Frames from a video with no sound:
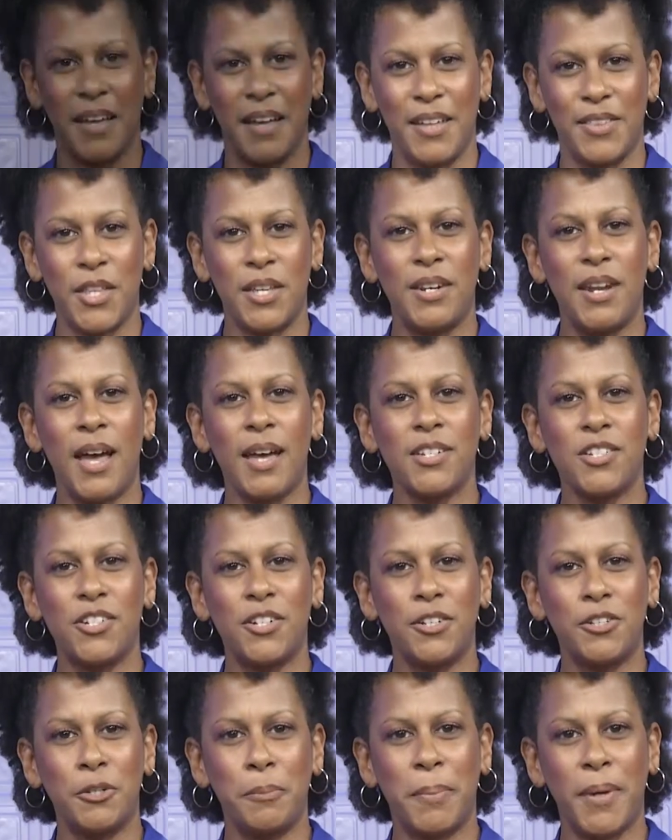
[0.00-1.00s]
The
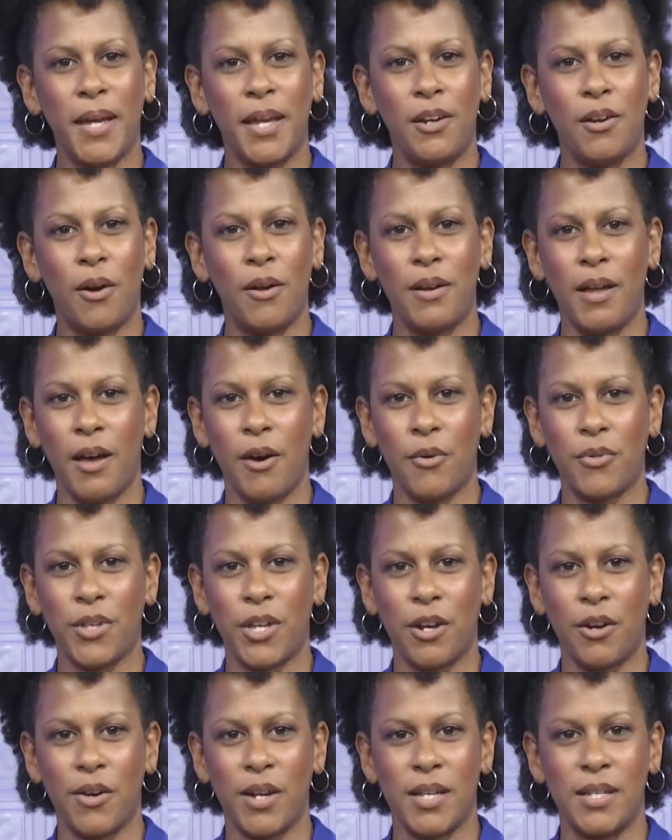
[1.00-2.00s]
national debate on
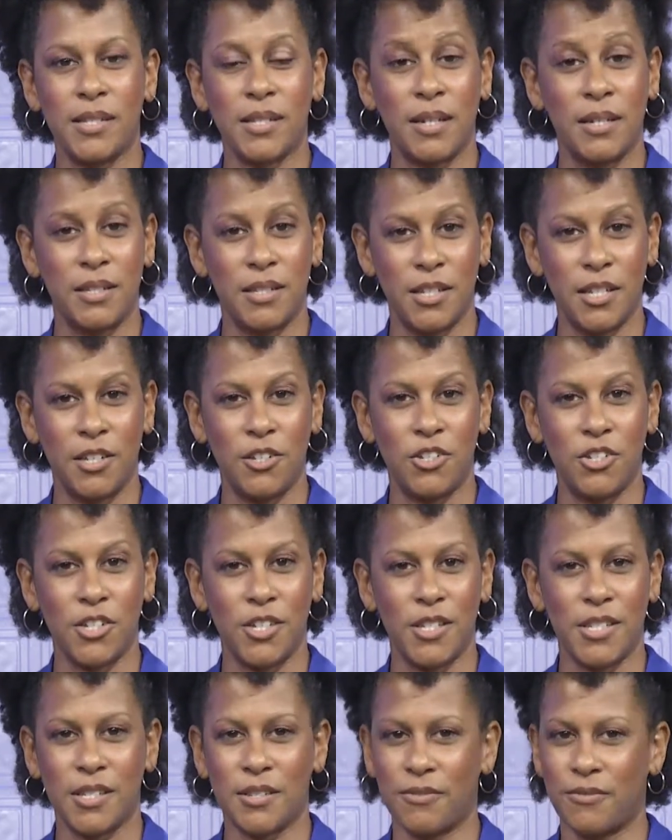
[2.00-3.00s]
healthcare is
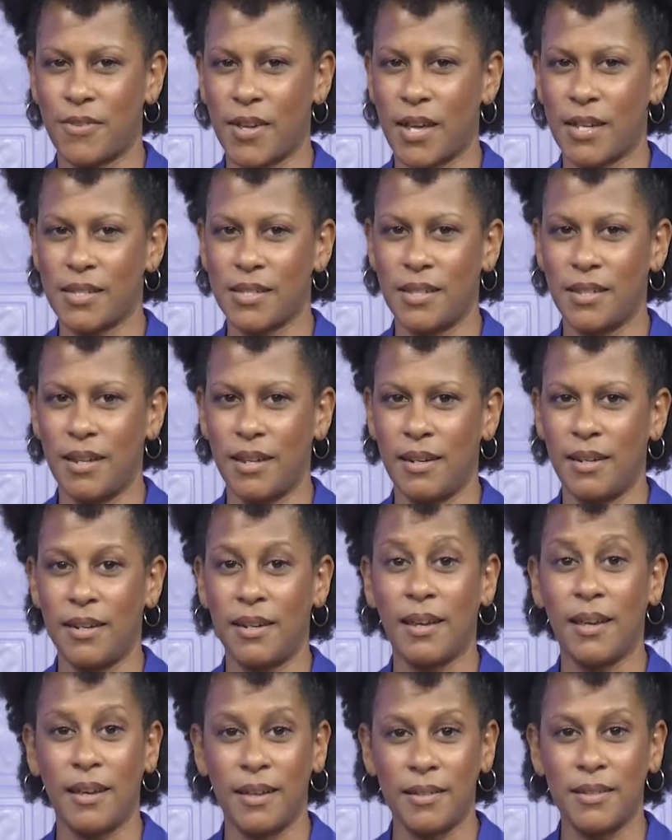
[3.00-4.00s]
contentious,
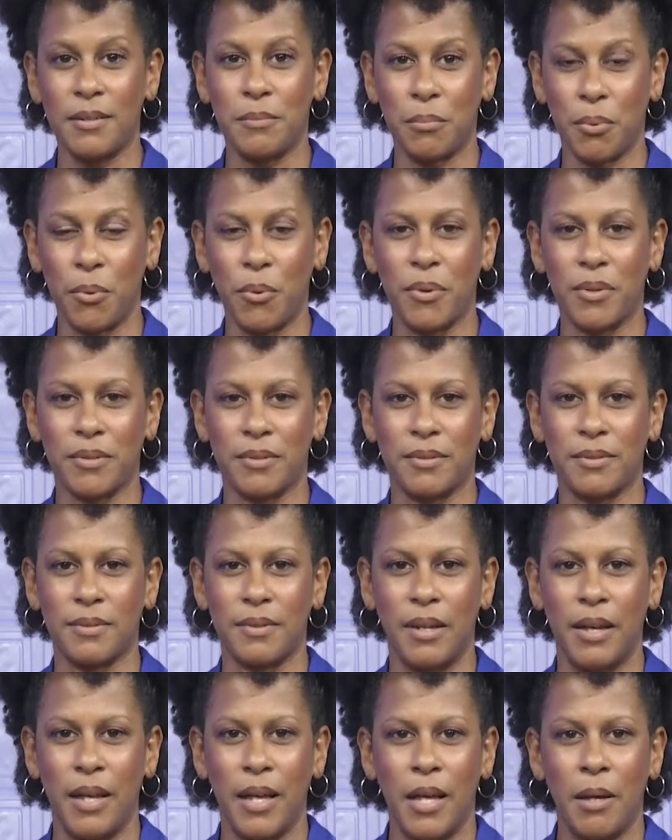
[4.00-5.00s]
fascinating, and important.
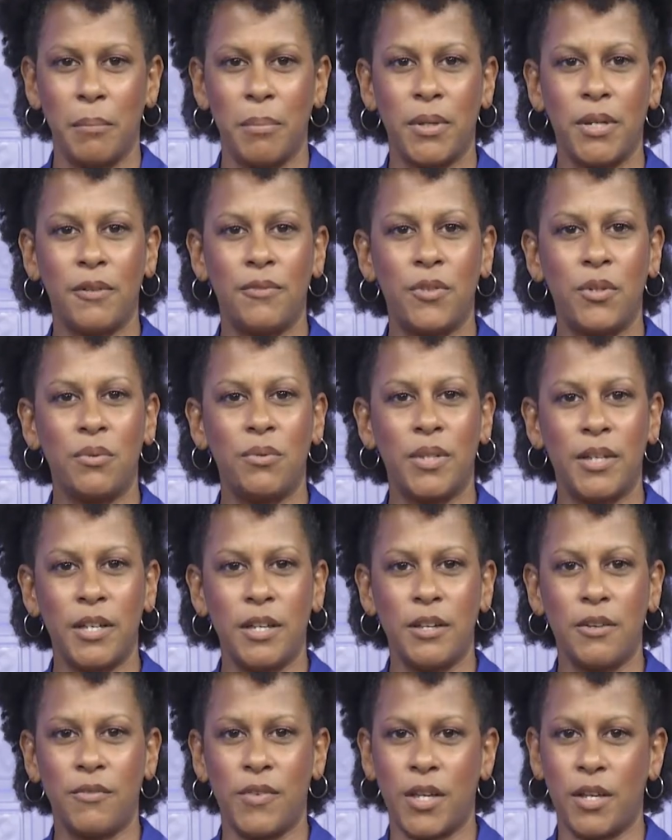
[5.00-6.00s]
But if you
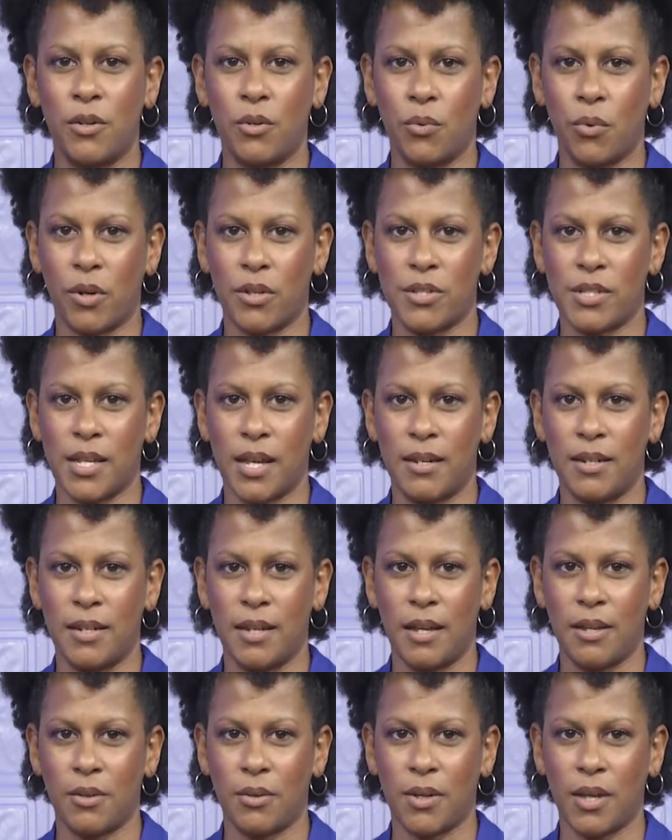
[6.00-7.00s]
live in North San
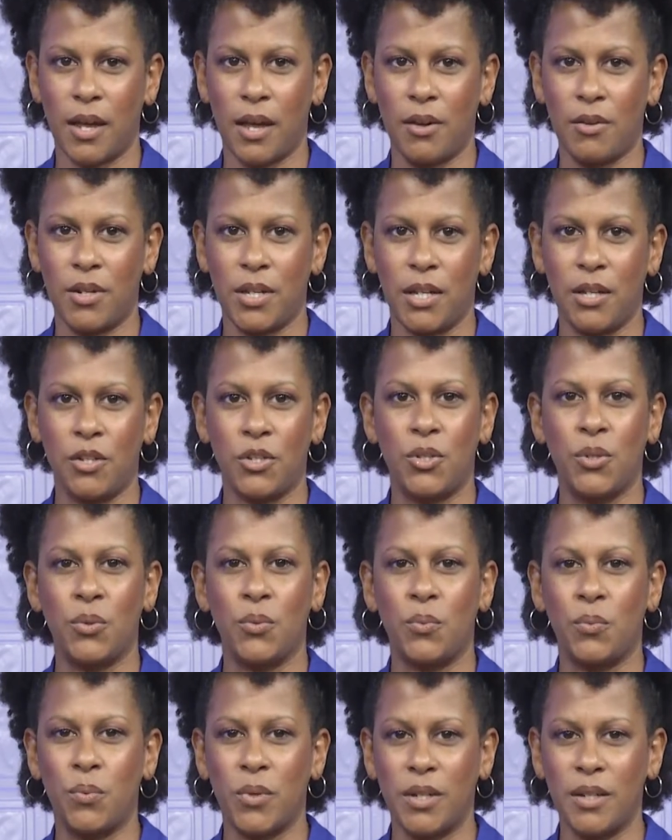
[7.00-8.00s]
Diego County, you
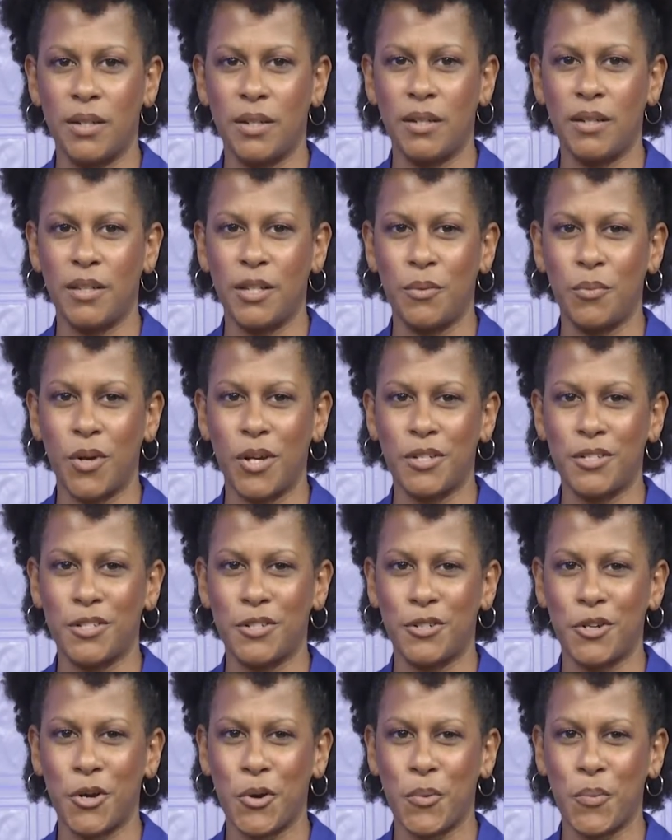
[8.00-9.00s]
really want to
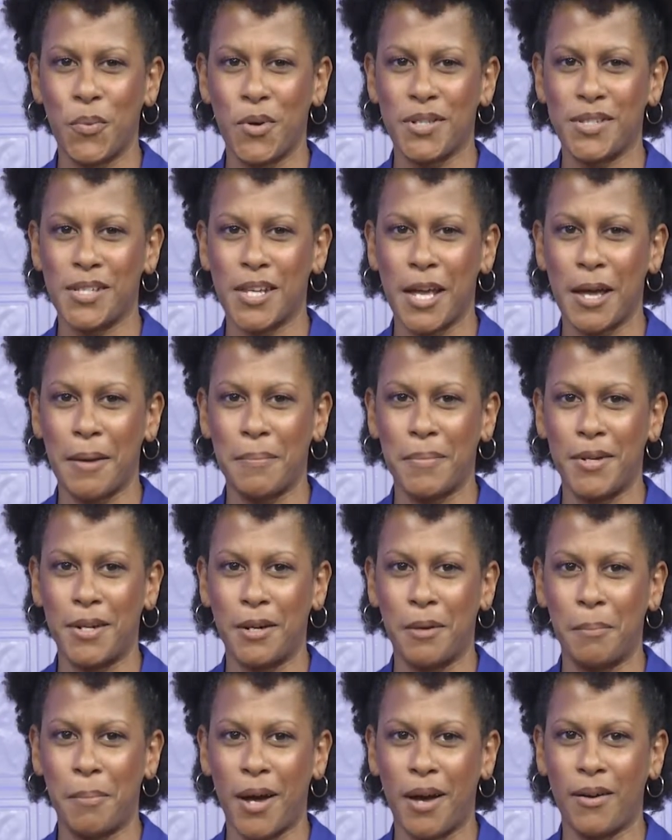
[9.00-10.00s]
know what's happening
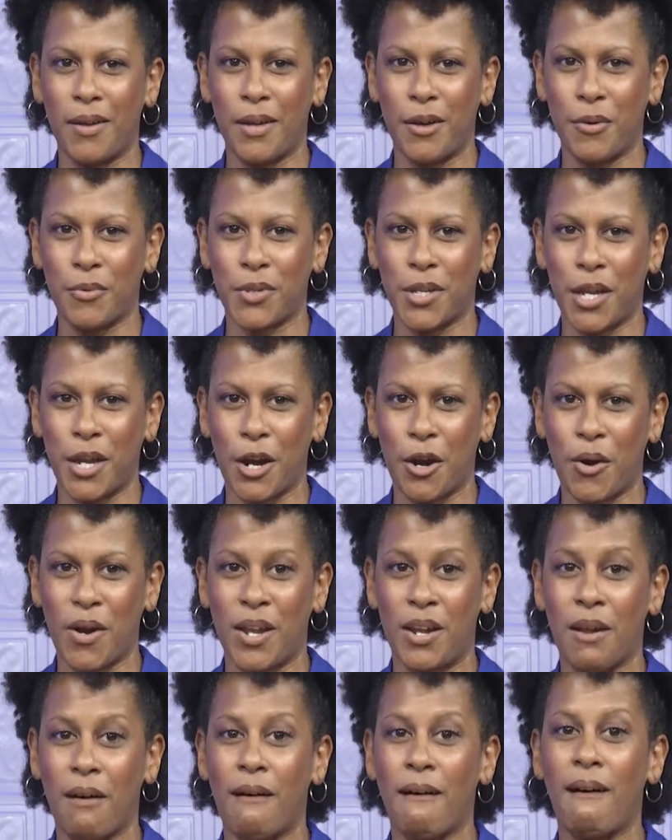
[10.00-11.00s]
about healthcare
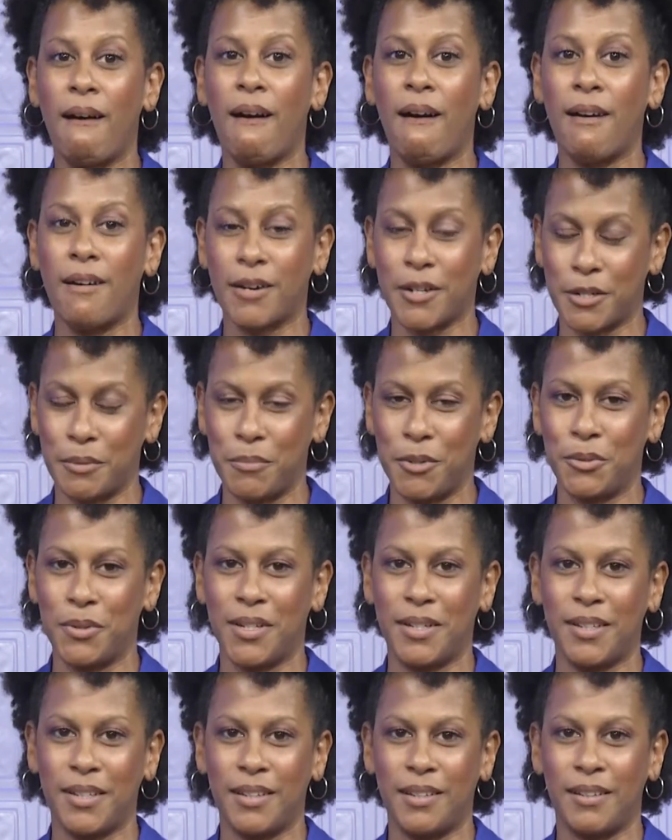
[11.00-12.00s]
in our
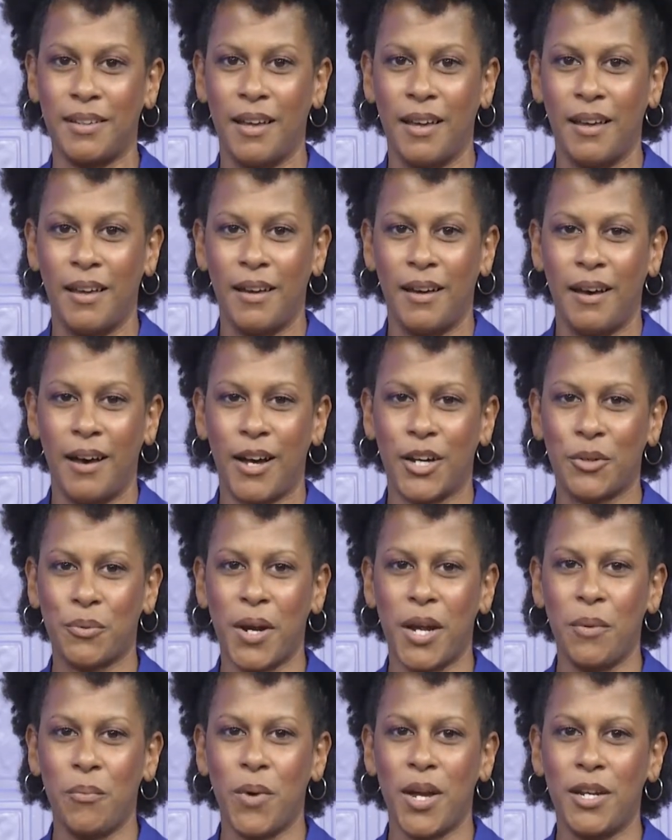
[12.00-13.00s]
community. A
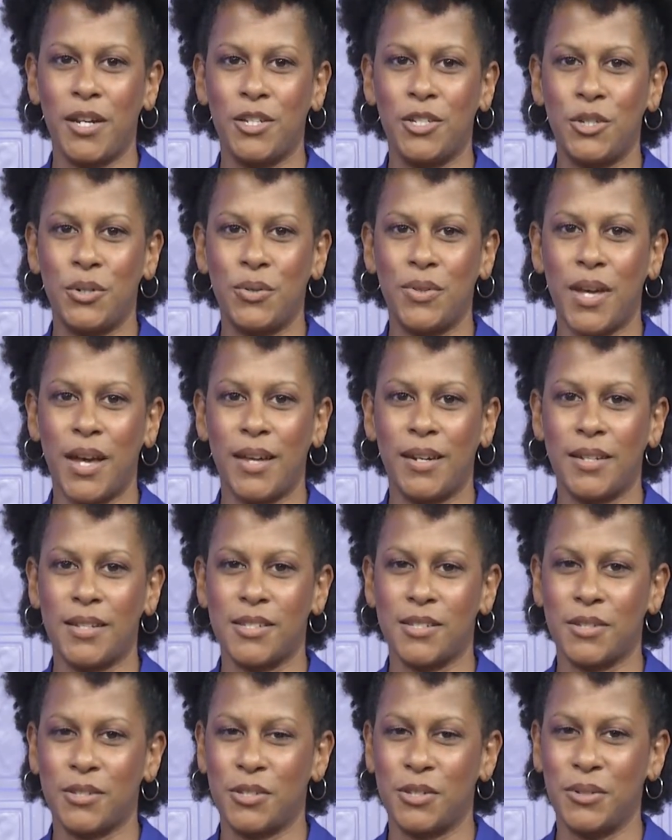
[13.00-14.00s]
great way to do that is
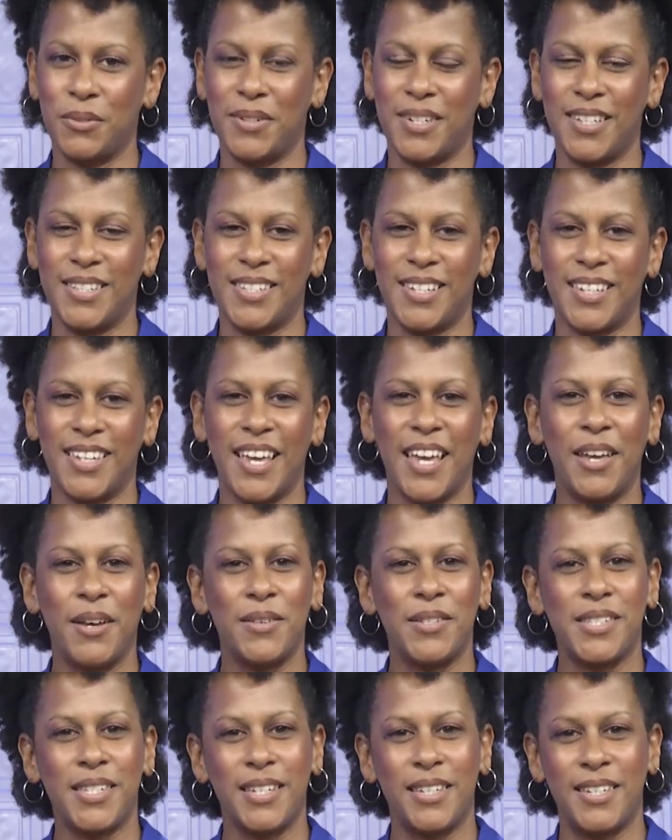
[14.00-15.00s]
to tune into
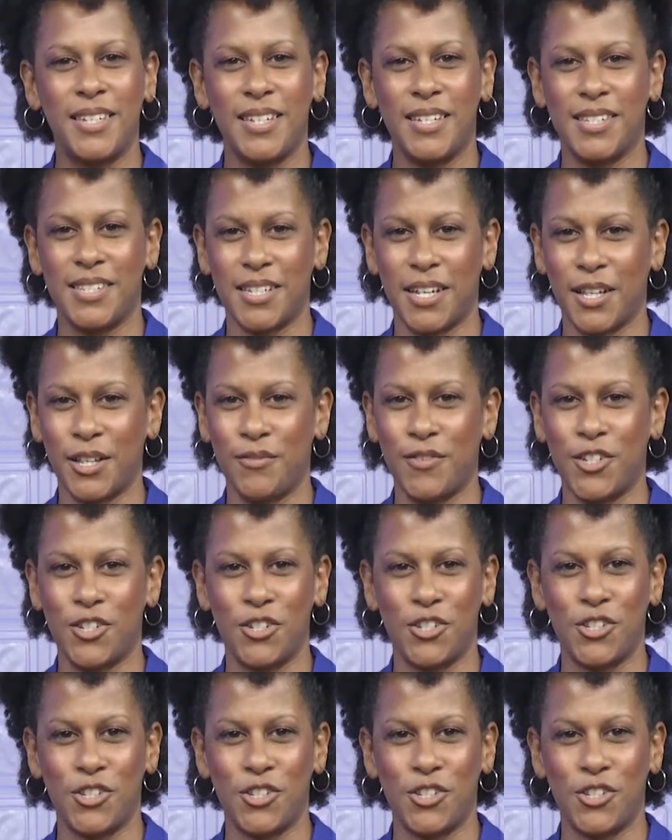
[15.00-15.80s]
KOCT's television